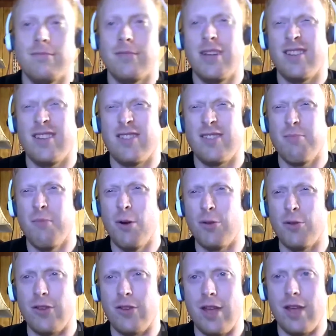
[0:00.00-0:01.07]
It's
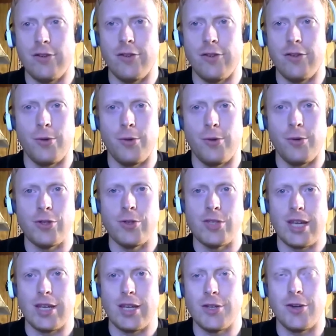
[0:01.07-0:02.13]
mostly has to do with
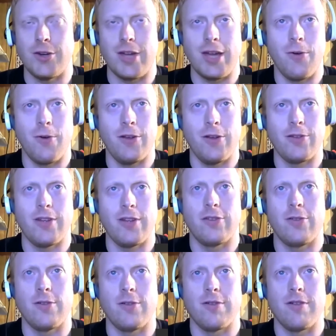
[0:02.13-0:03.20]
choosing cooking oils and that
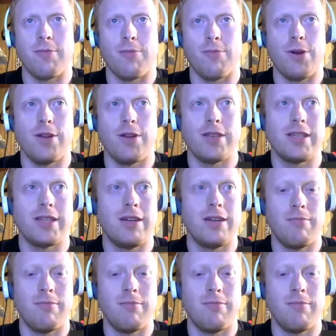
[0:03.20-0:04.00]
sort of thing, but